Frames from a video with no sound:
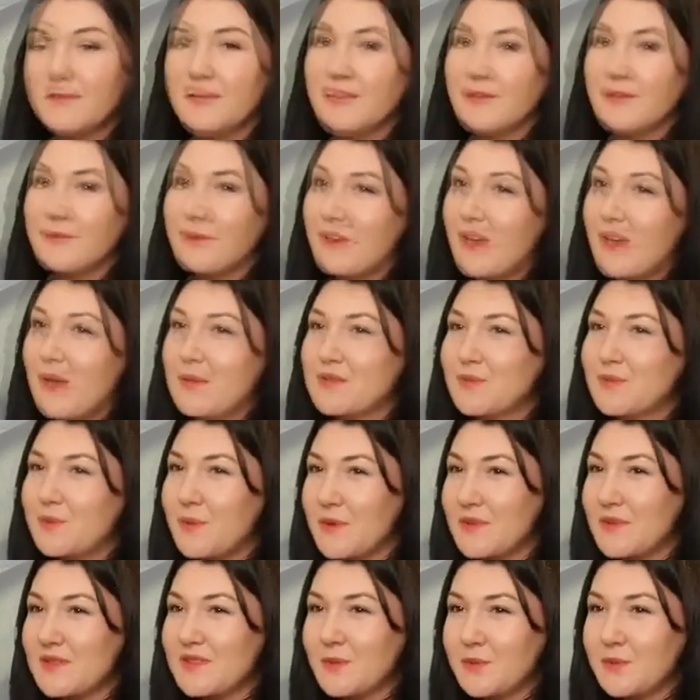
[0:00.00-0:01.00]
It becomes
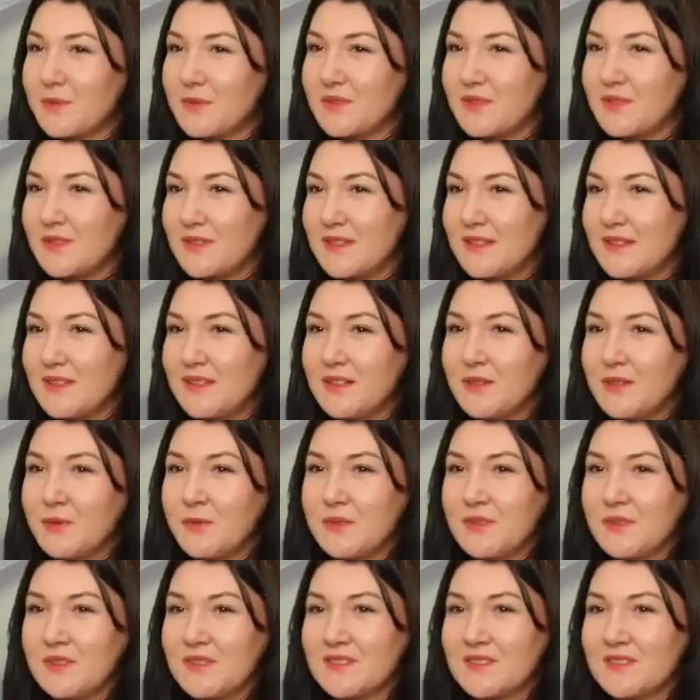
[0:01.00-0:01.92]
possible to deal with